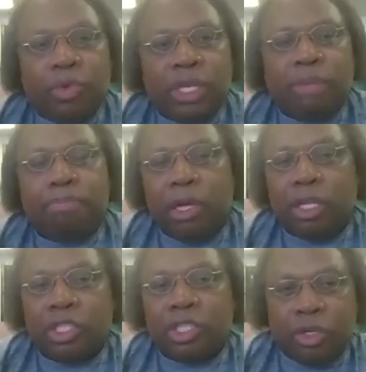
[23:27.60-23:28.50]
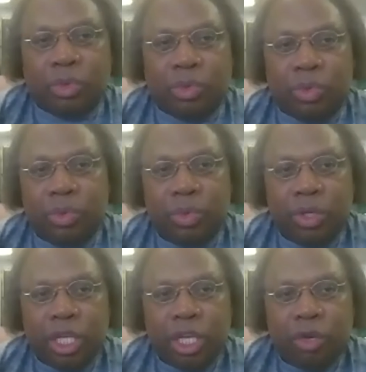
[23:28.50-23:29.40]
Bethune can build a school
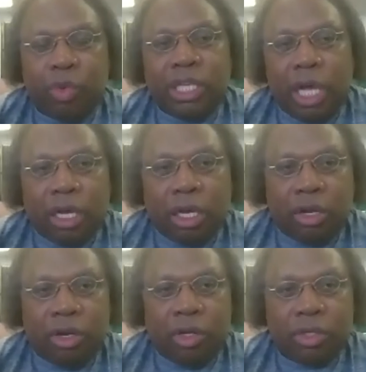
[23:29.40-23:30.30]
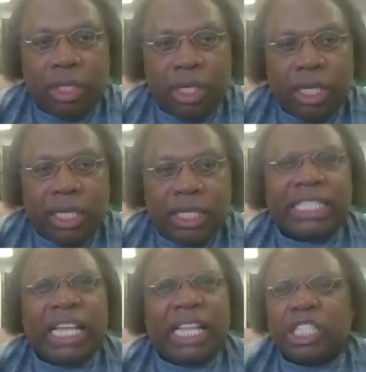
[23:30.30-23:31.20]
with young girls
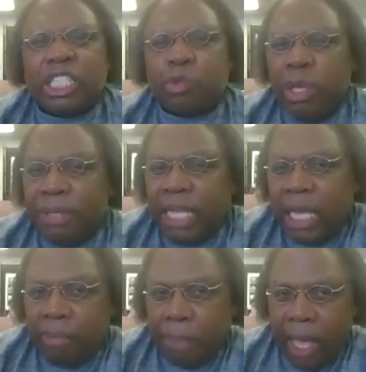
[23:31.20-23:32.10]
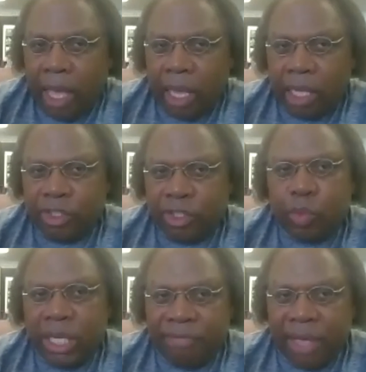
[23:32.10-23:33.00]
selling sweet potato pies
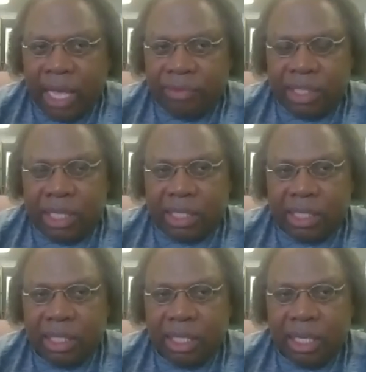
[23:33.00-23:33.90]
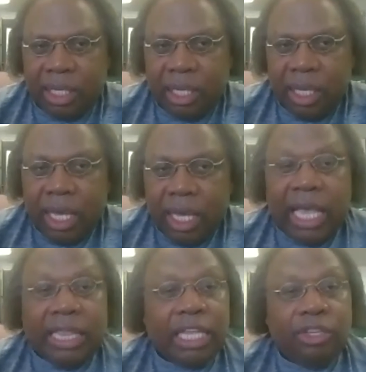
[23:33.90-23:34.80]
for 25 cents.
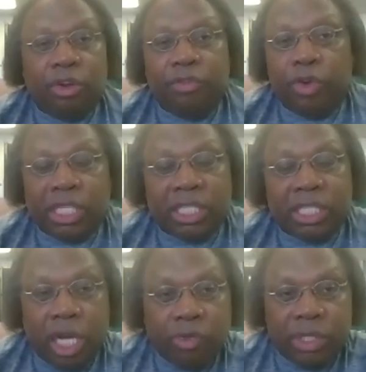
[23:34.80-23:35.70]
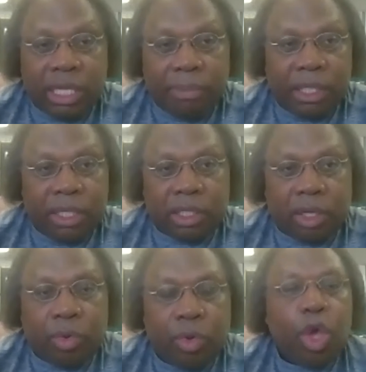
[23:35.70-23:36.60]
And the university is 100-some
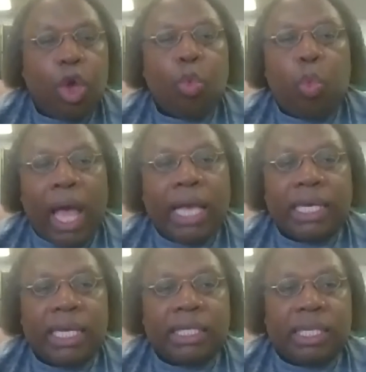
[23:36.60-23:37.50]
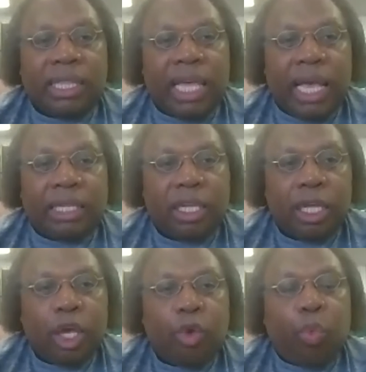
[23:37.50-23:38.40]
years old. Why is it that
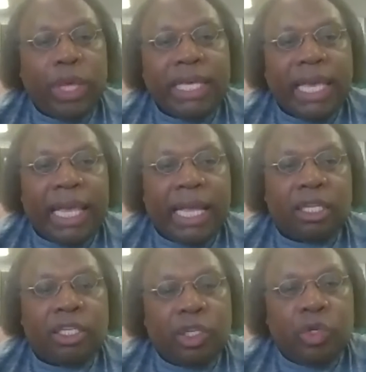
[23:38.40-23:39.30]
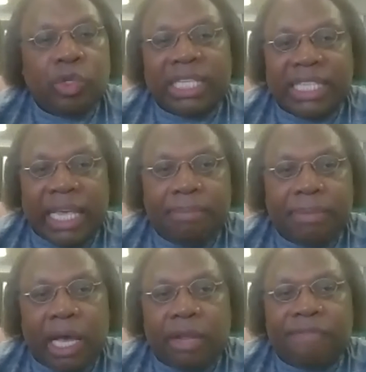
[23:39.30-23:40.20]
we can't use the
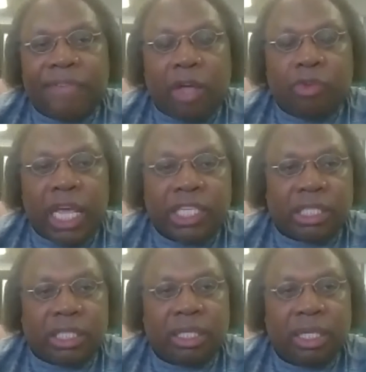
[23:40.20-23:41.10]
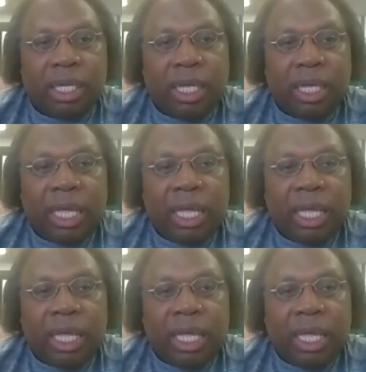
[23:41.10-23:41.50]
same kind of foundation